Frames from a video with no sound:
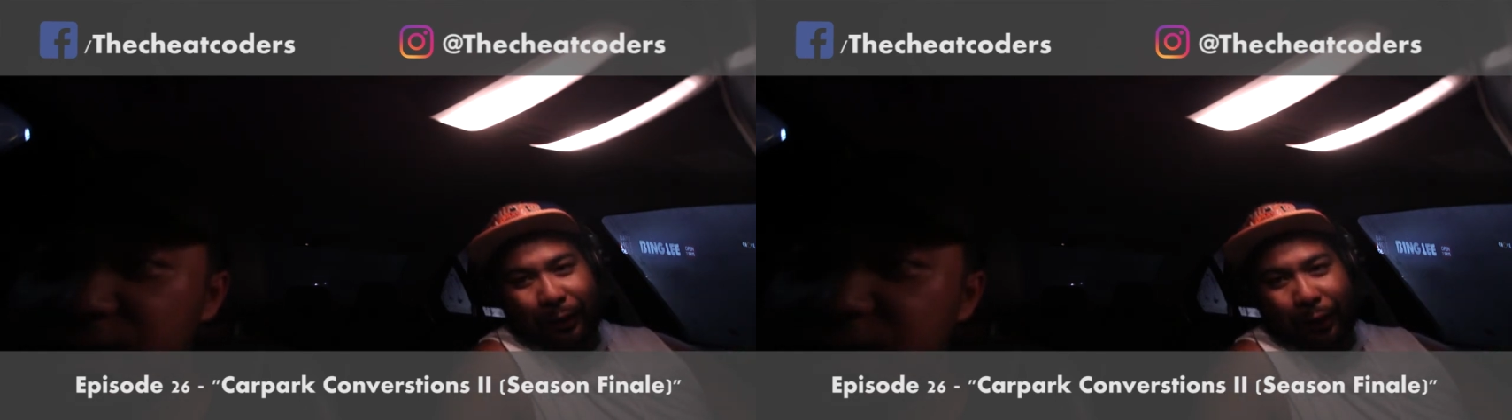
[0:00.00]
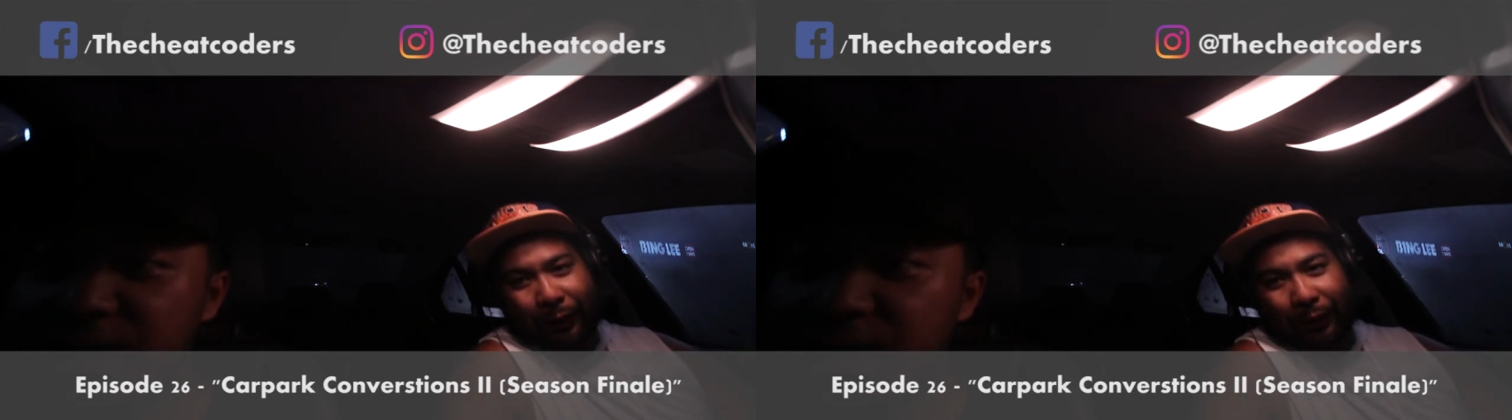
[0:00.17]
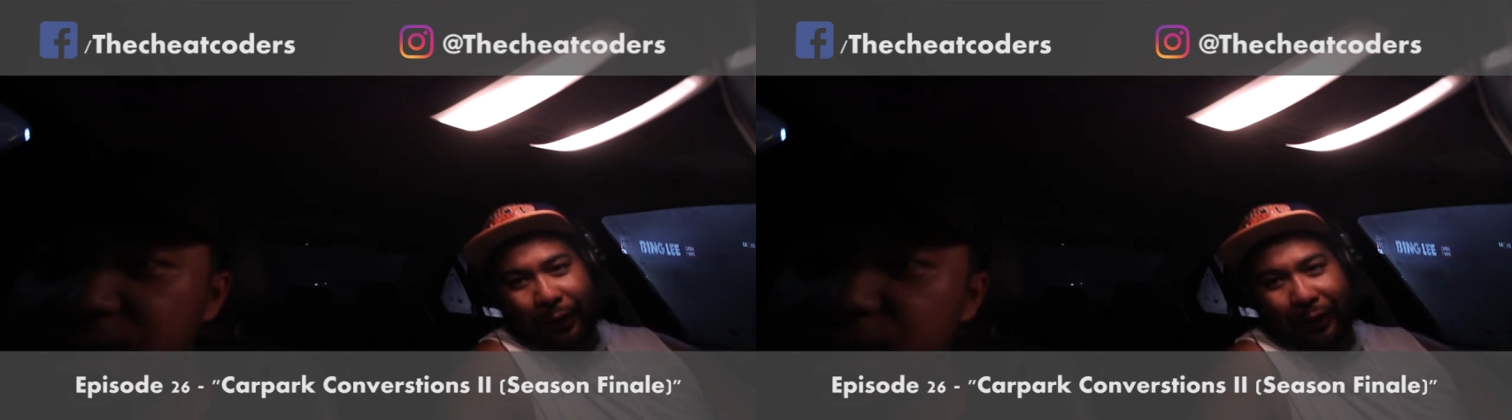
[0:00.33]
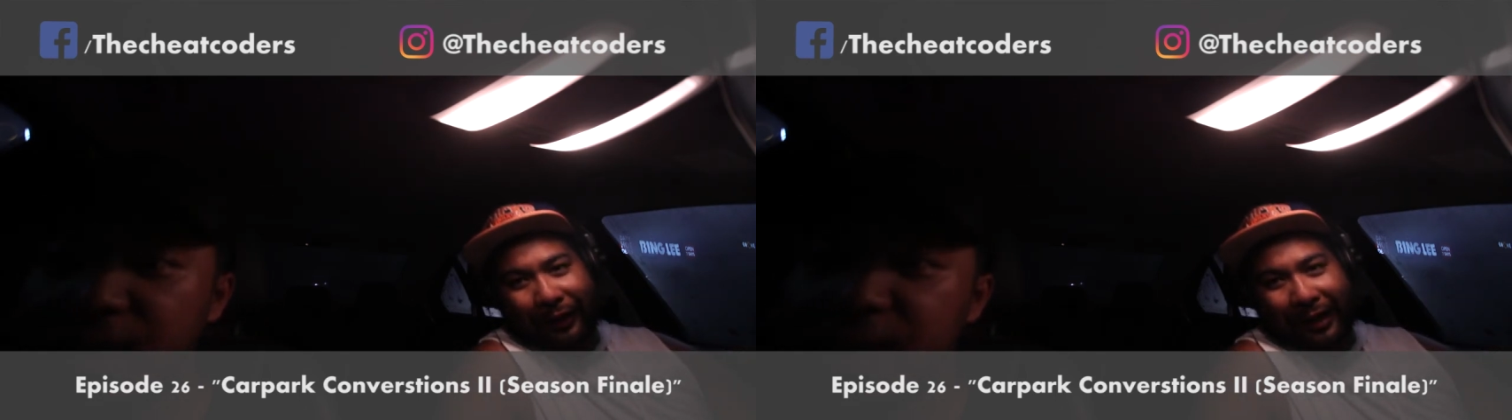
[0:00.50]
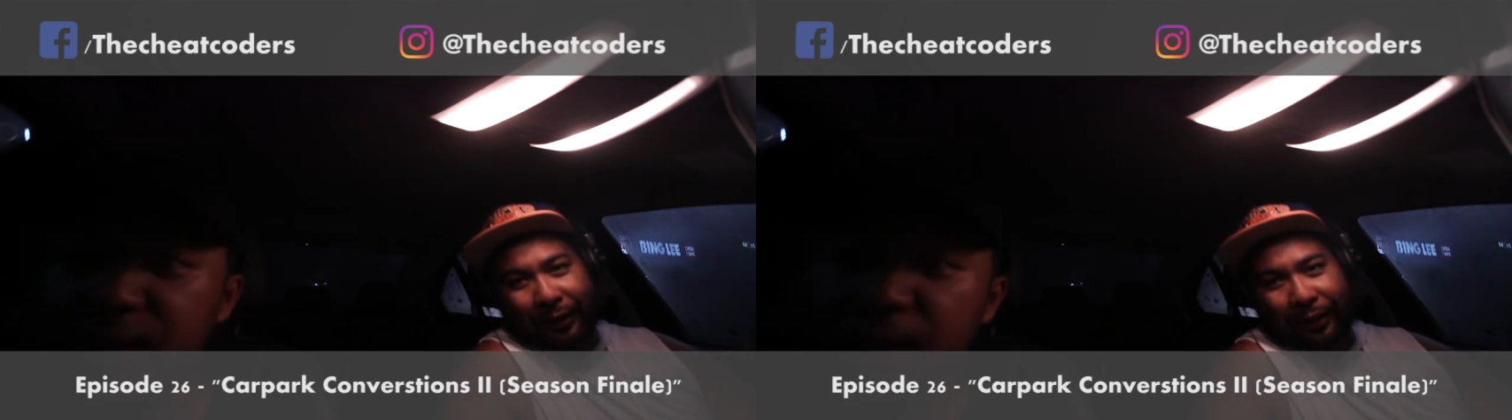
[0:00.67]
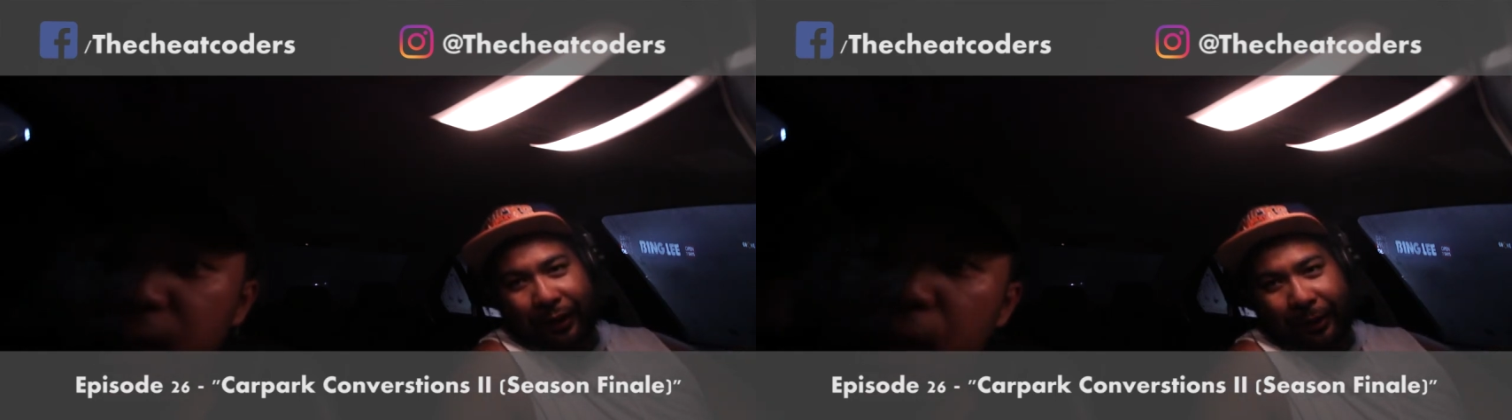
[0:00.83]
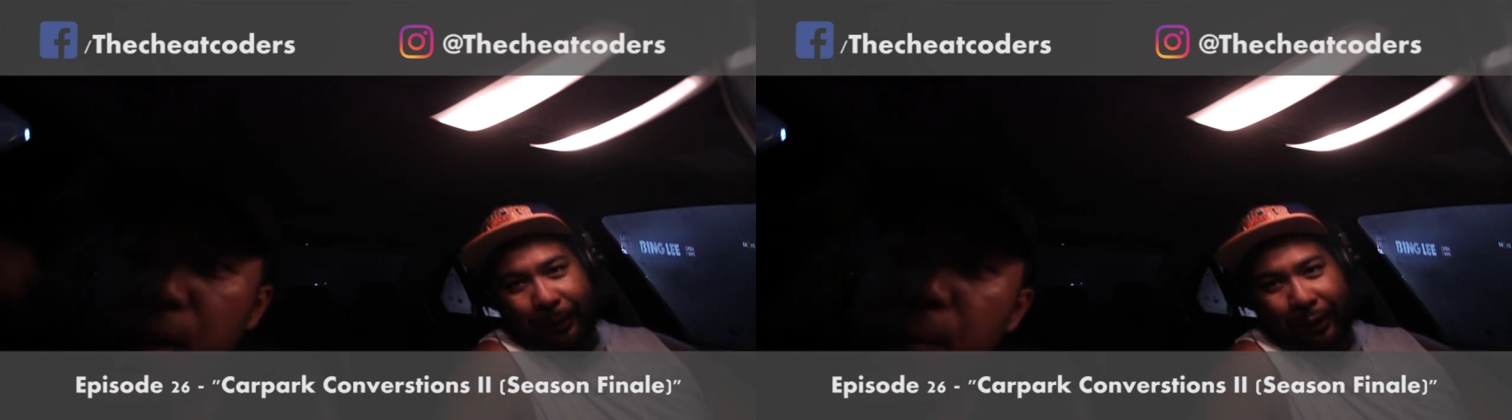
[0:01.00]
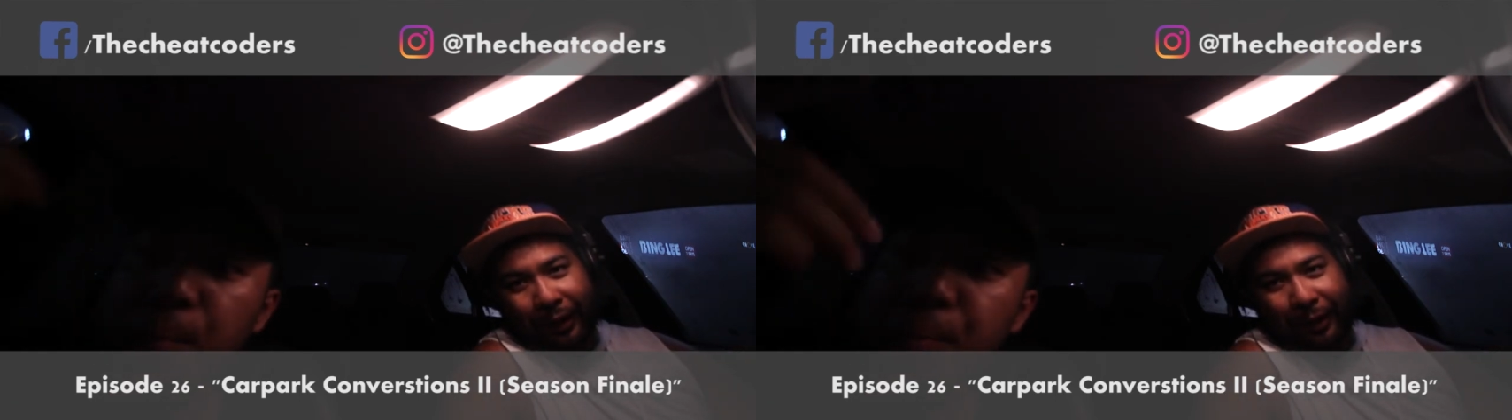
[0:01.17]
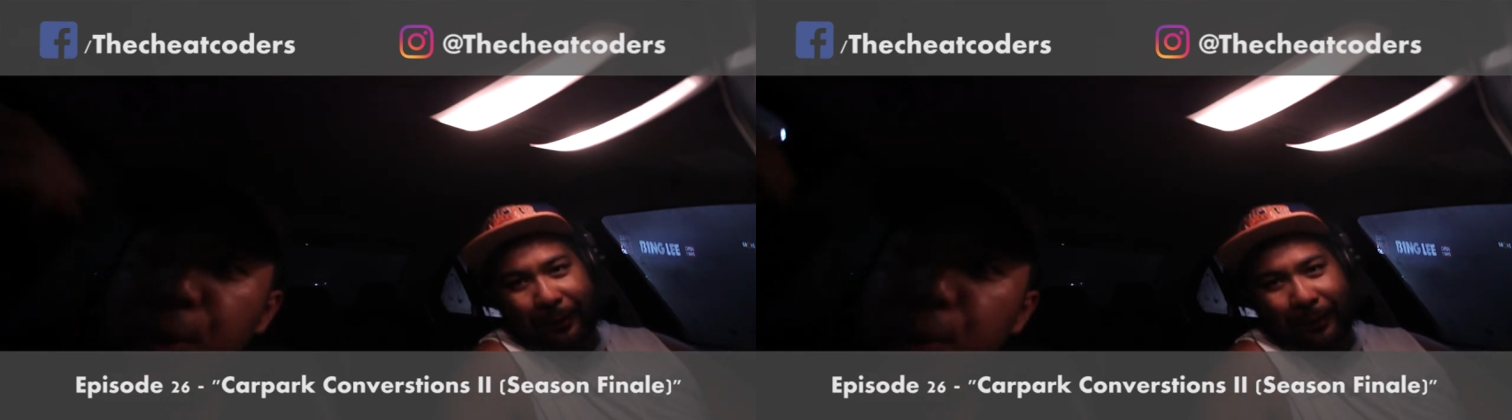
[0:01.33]
Sorry for the downtime
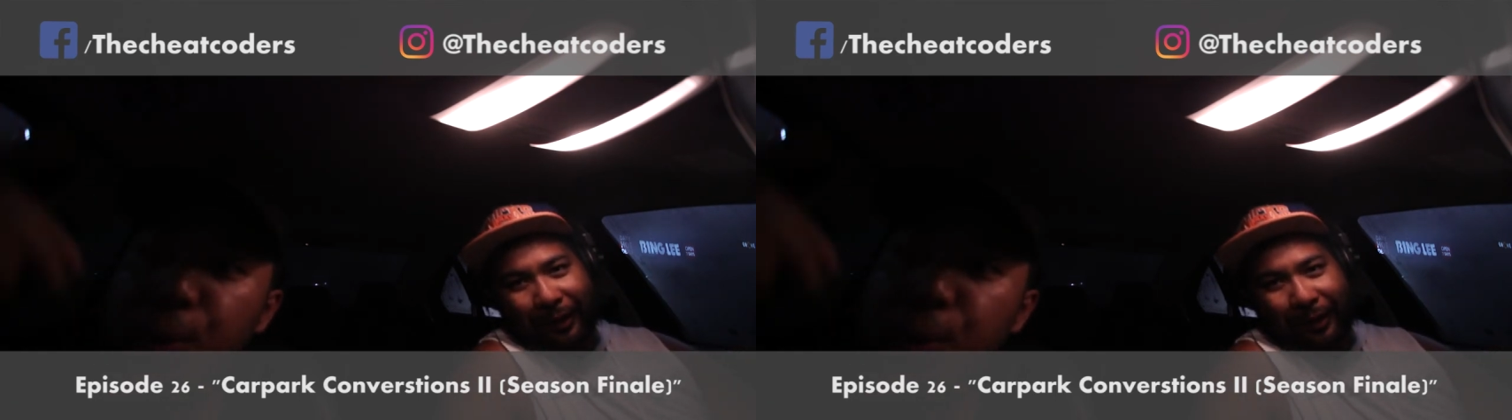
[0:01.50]
on us.